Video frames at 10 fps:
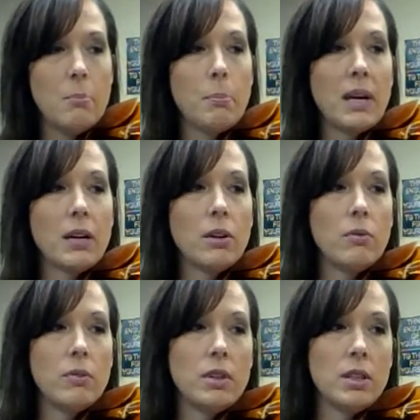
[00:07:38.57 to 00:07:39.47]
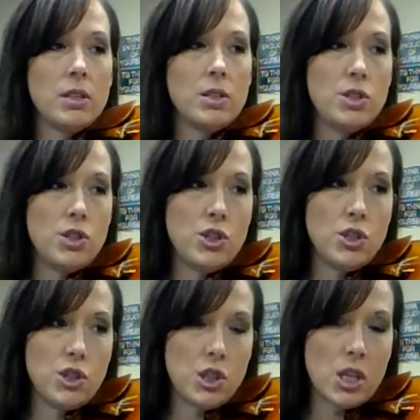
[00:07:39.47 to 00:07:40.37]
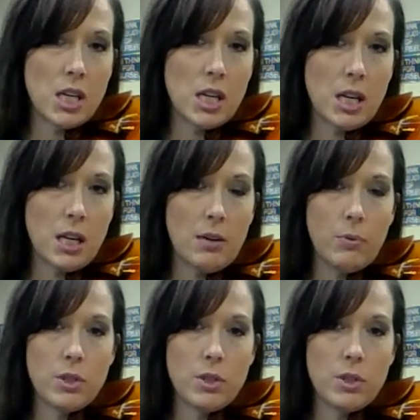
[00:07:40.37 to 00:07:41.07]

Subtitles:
back over to G,